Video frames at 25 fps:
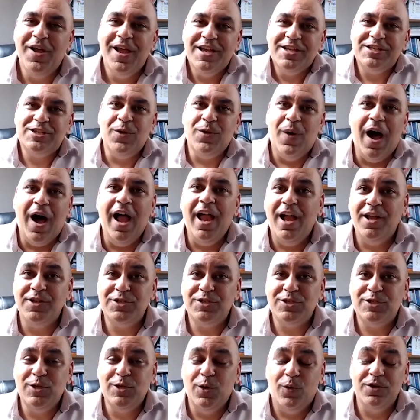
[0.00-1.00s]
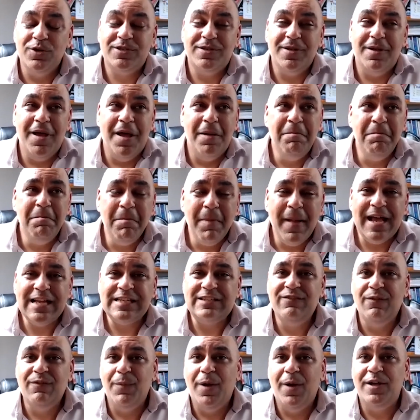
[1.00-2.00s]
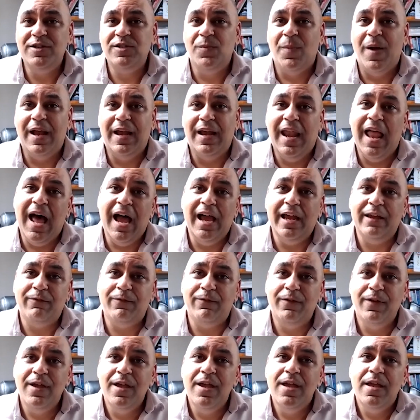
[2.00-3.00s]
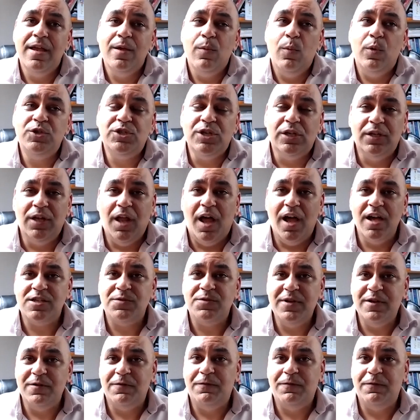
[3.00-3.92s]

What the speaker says: So I outsource a massive amount of my life, which allows me to